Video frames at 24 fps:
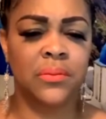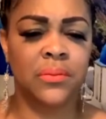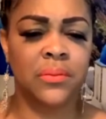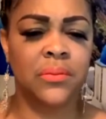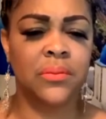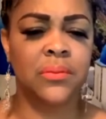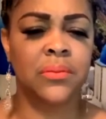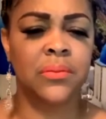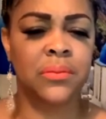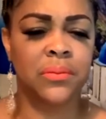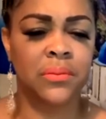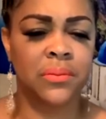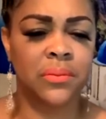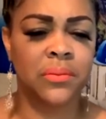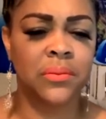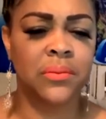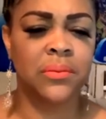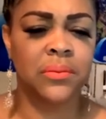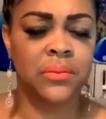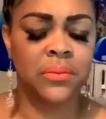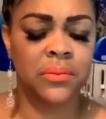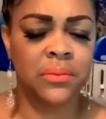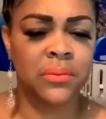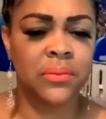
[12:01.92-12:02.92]

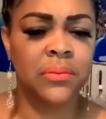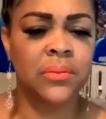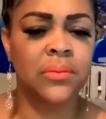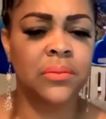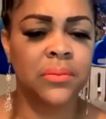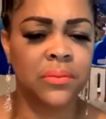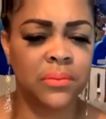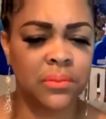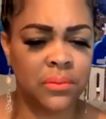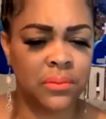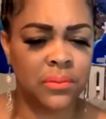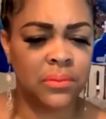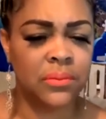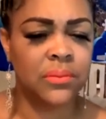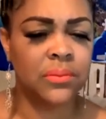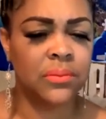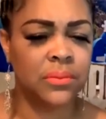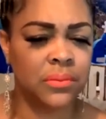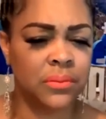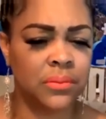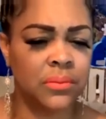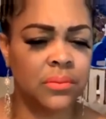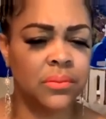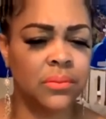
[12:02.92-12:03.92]

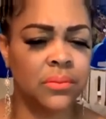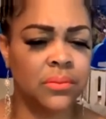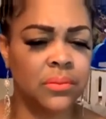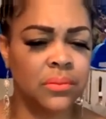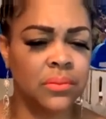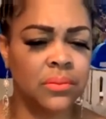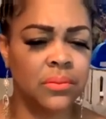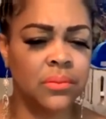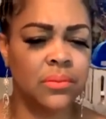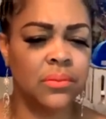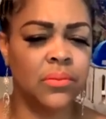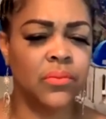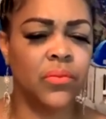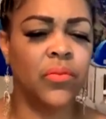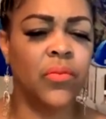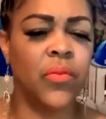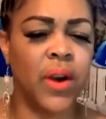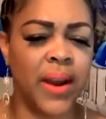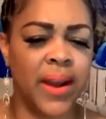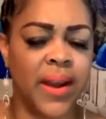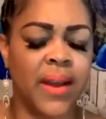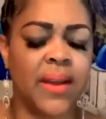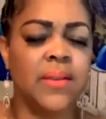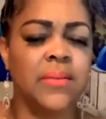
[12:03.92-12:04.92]

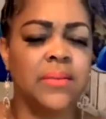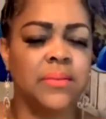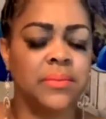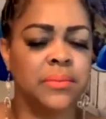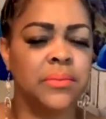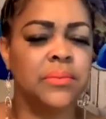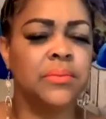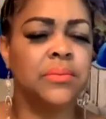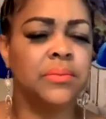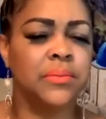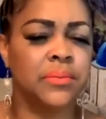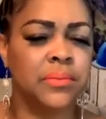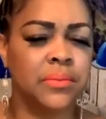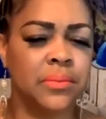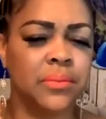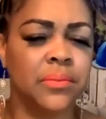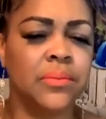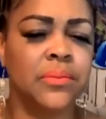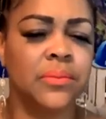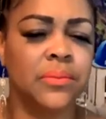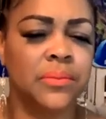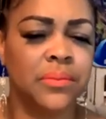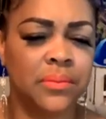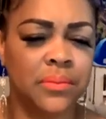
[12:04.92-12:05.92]

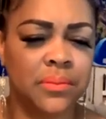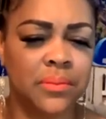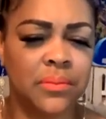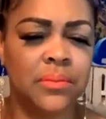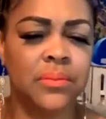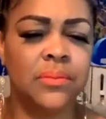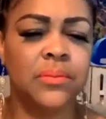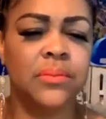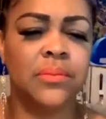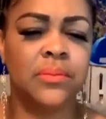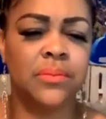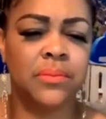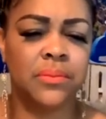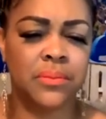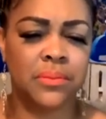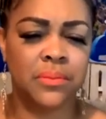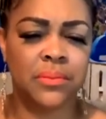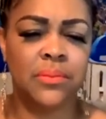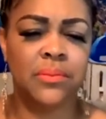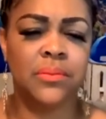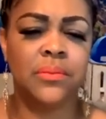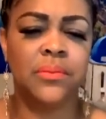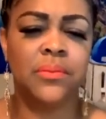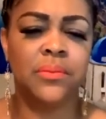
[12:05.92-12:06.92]

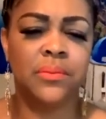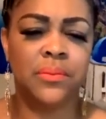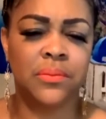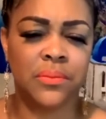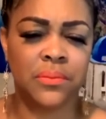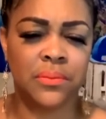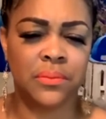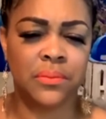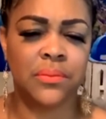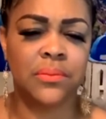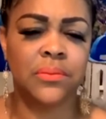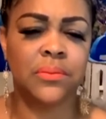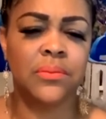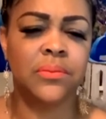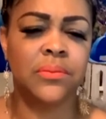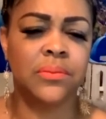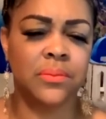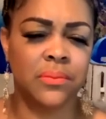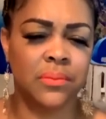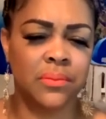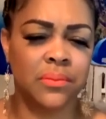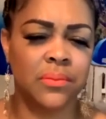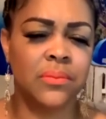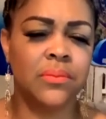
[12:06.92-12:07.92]

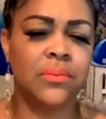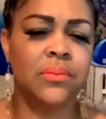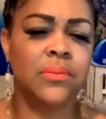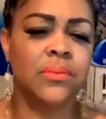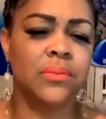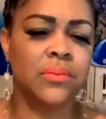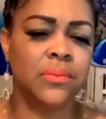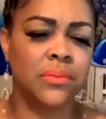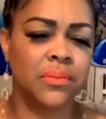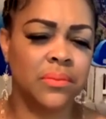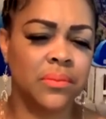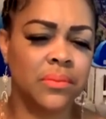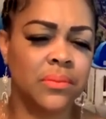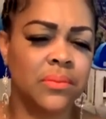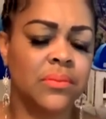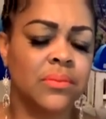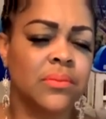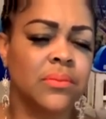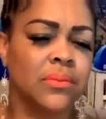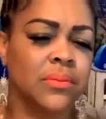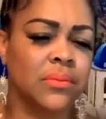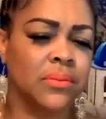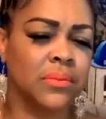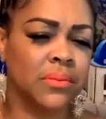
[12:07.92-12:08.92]

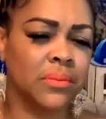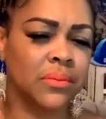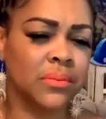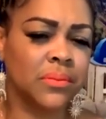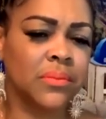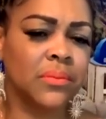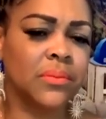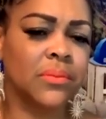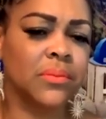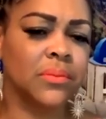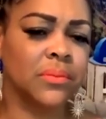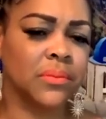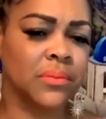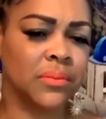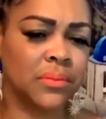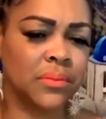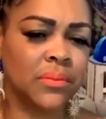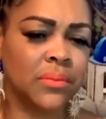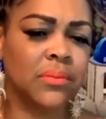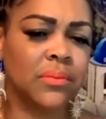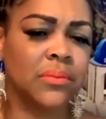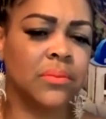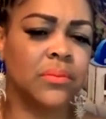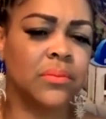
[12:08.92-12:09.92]
The person shown says nothing.